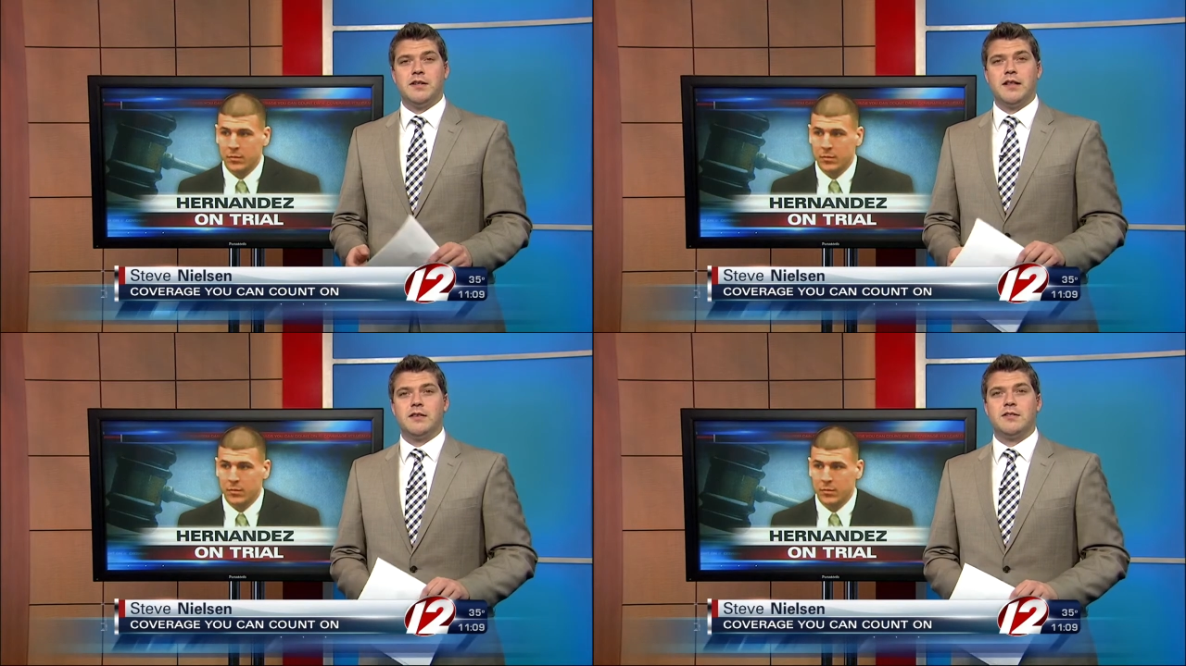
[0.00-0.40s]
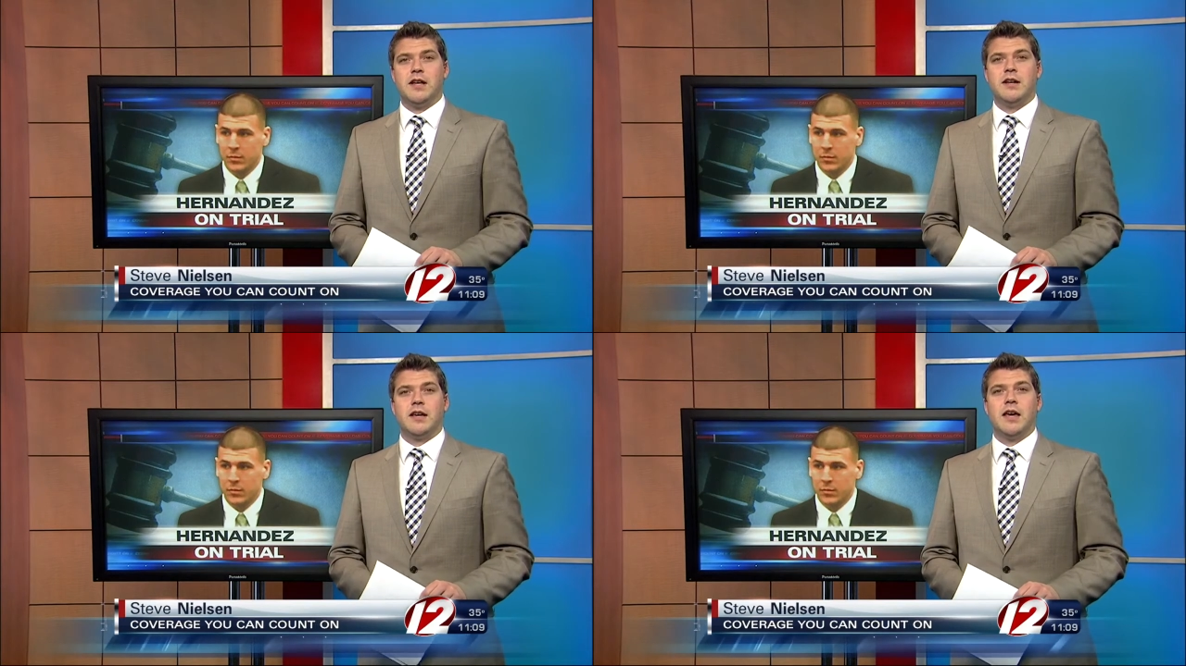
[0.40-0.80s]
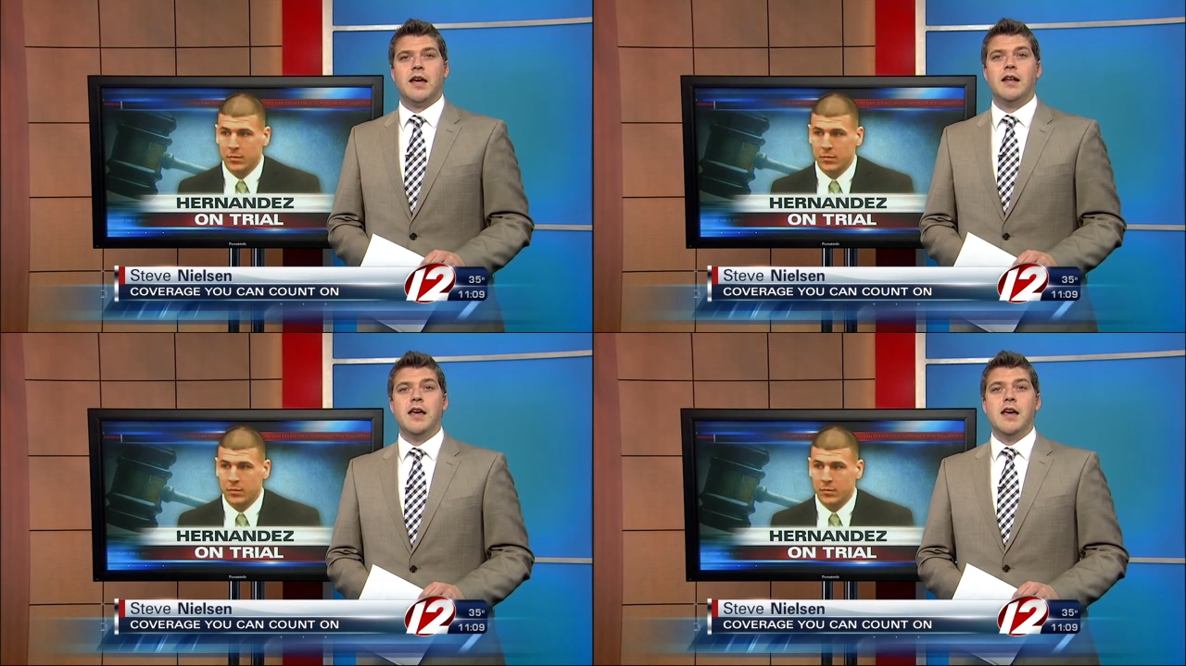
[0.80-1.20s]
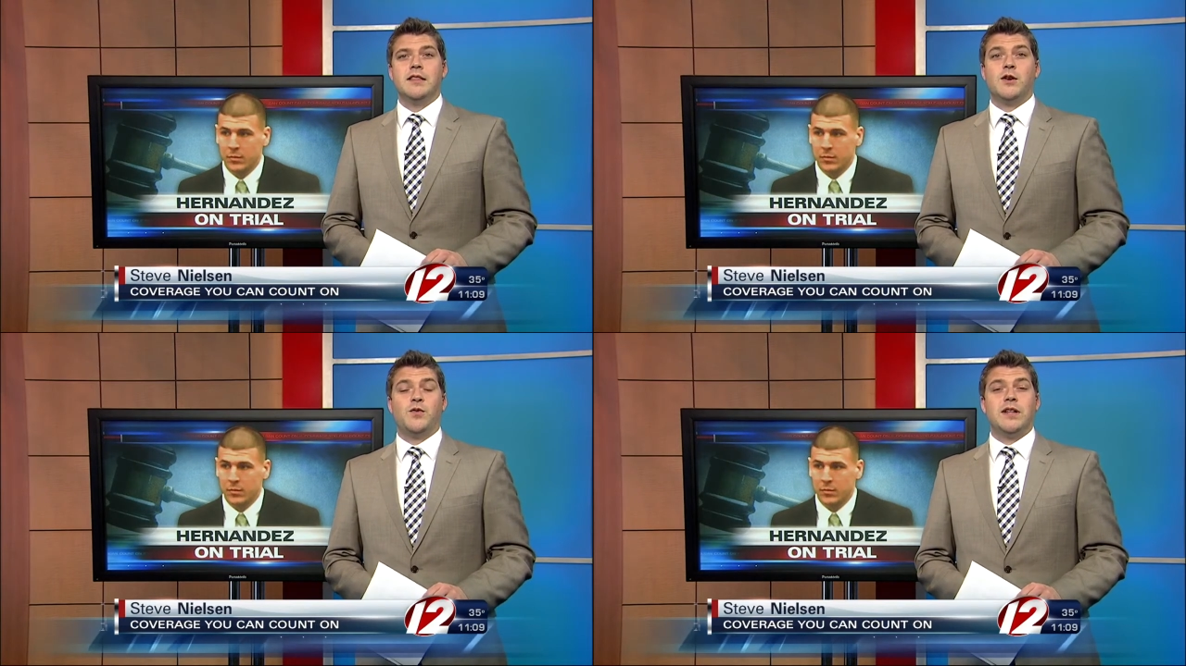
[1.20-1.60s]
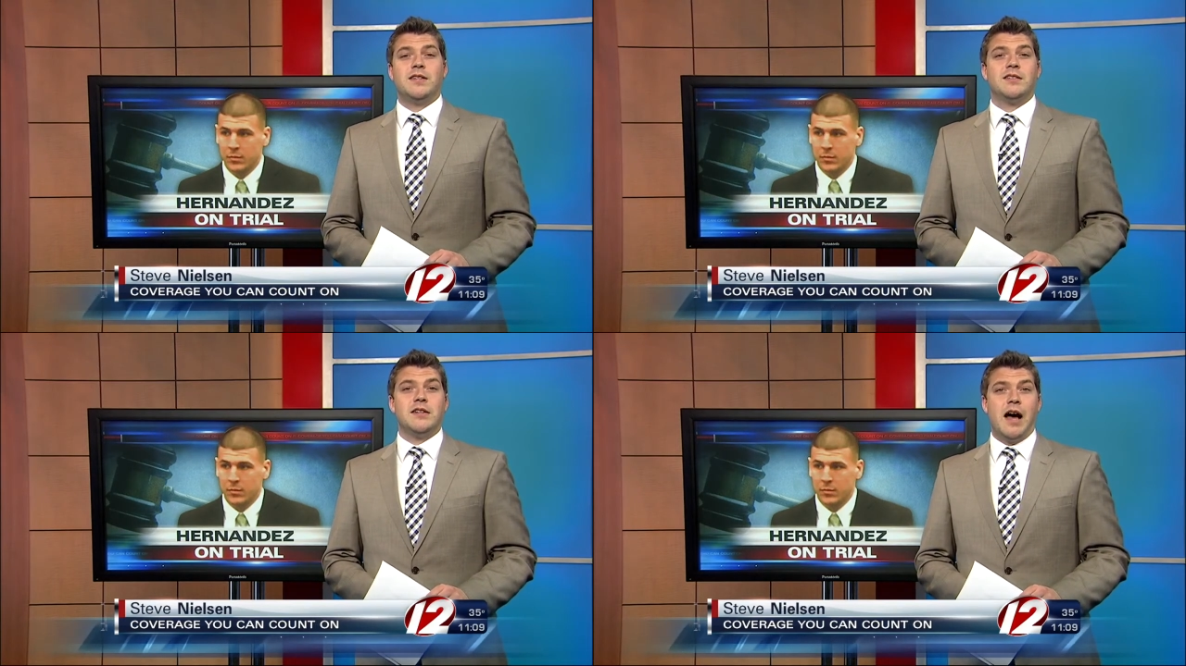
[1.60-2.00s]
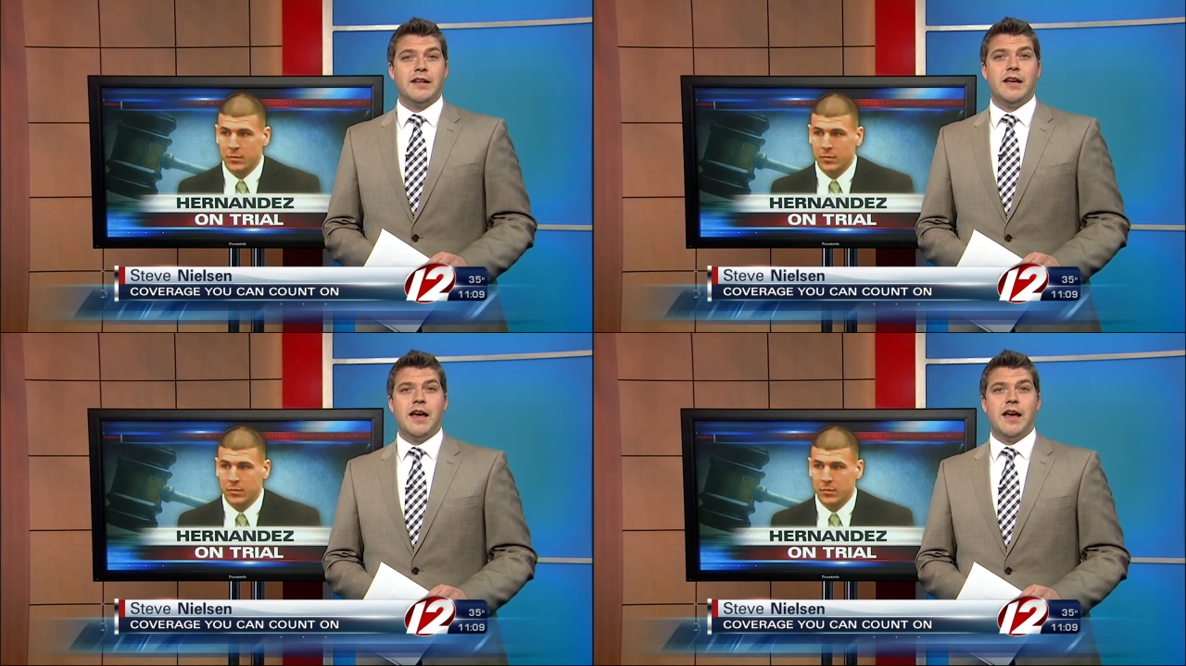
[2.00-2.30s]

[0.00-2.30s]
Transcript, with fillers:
Speaker 1: to take the stand again. The defense has not